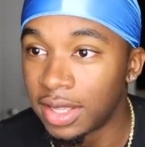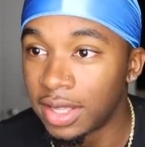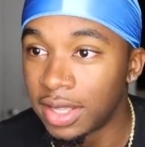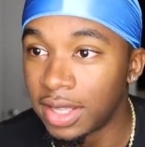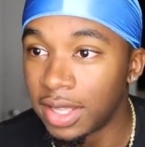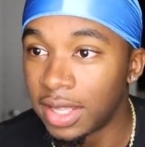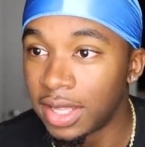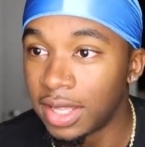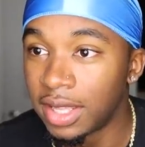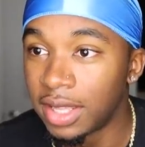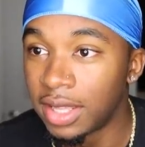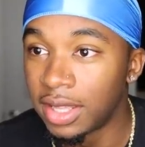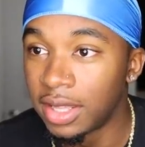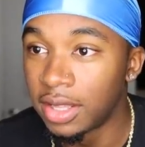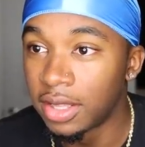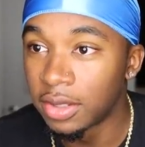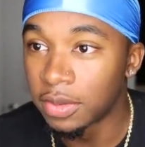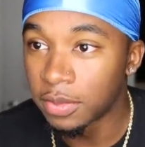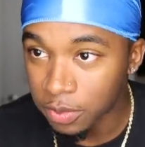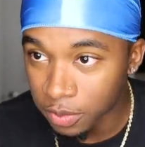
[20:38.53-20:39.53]
No, where you put
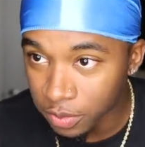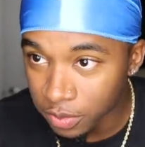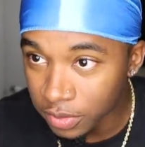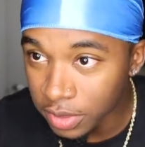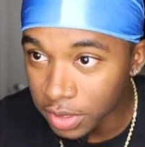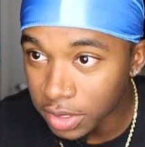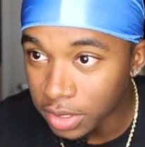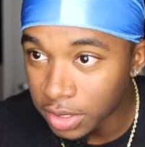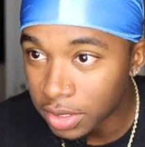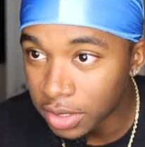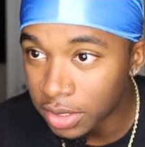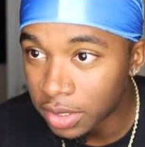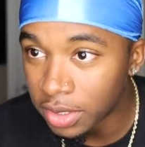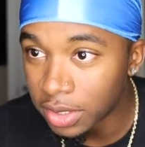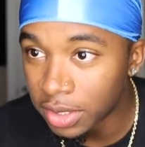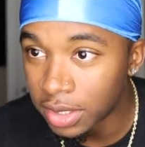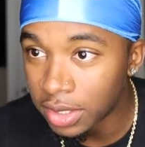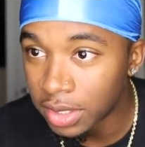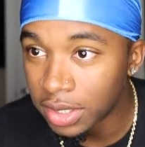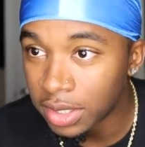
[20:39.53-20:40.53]
your hair behind your
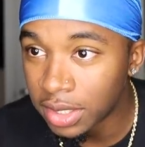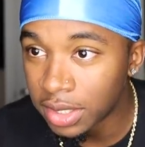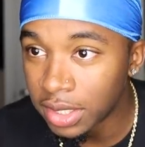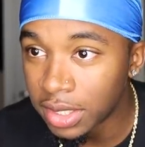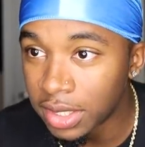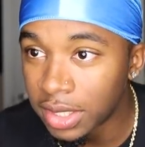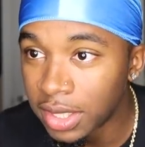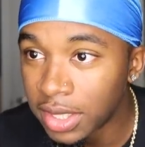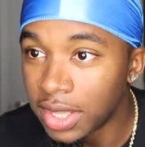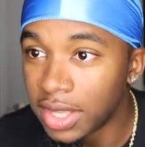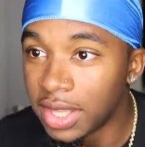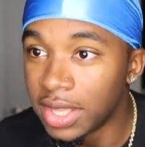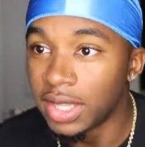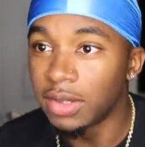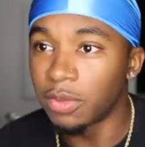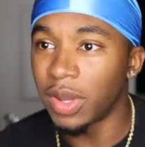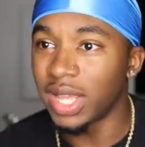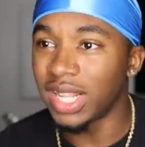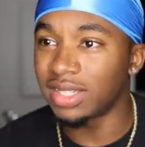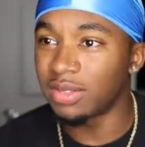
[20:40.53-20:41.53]
ear.
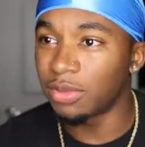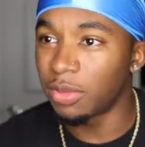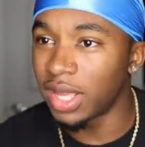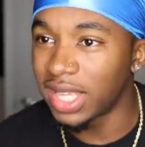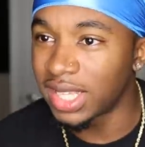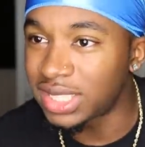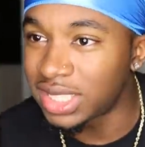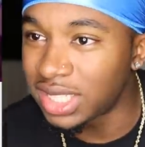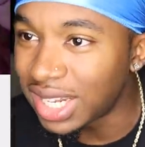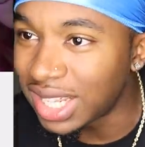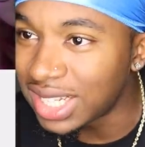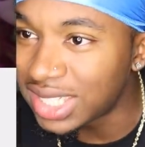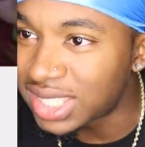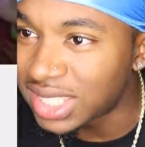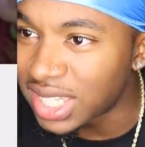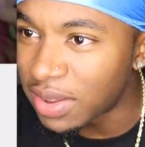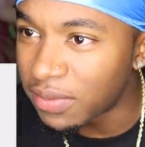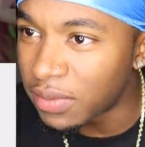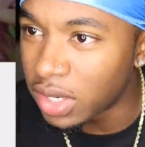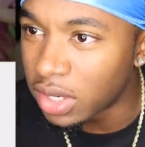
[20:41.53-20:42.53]
Wait, wait, is she like
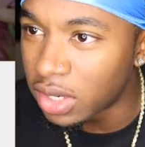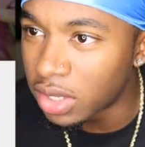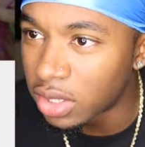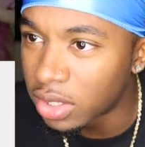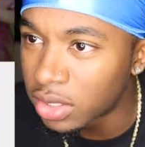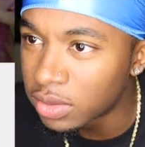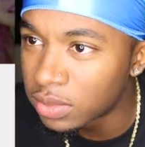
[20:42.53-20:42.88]
seven?